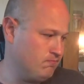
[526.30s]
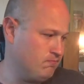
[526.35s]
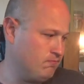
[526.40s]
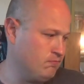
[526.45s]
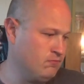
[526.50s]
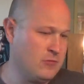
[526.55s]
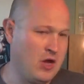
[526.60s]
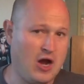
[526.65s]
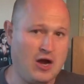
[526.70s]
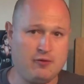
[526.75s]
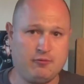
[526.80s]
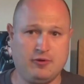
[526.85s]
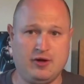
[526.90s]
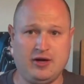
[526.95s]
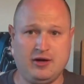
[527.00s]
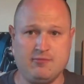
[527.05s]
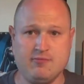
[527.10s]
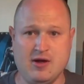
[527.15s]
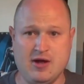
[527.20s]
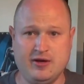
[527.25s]
not
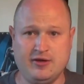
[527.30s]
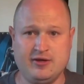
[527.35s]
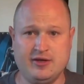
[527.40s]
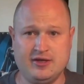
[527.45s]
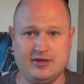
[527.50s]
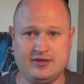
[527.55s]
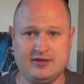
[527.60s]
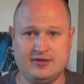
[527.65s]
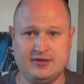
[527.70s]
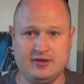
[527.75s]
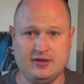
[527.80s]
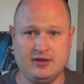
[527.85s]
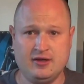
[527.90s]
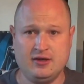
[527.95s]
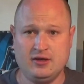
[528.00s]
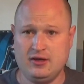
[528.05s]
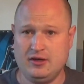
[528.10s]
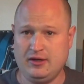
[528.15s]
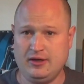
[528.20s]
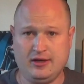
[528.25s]
recommend it.
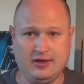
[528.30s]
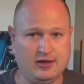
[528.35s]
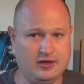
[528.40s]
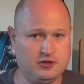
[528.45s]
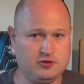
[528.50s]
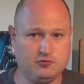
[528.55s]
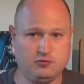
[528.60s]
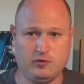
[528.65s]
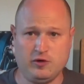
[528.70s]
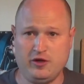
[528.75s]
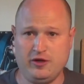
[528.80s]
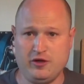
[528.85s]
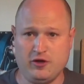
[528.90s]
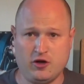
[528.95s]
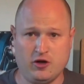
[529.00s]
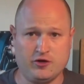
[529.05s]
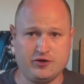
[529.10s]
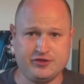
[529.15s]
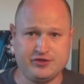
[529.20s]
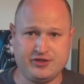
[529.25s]
It's really
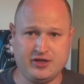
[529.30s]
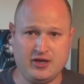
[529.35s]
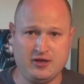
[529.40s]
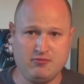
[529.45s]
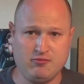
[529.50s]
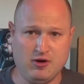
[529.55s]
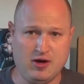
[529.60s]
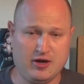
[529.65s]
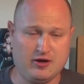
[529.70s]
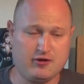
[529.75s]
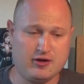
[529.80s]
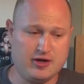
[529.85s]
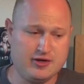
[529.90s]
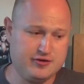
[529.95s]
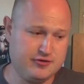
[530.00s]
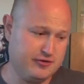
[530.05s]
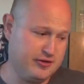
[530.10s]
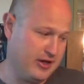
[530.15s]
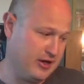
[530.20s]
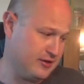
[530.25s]
hard to say why do I
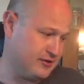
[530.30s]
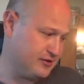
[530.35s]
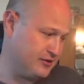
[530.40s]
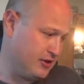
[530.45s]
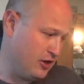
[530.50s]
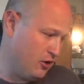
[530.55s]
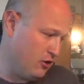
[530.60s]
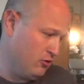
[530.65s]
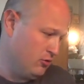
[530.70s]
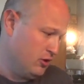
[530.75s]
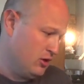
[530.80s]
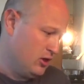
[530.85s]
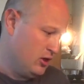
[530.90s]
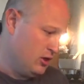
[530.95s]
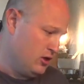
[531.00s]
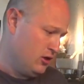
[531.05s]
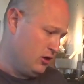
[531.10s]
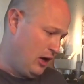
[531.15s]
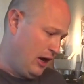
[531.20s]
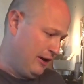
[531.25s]
do that. So
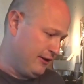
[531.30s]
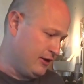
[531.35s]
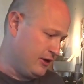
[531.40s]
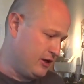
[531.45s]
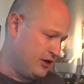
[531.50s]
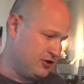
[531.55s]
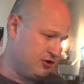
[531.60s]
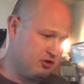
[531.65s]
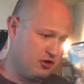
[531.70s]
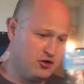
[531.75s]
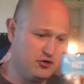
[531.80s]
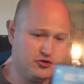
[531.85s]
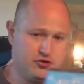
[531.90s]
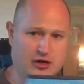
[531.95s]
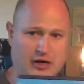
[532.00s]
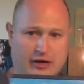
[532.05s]
I think I showed you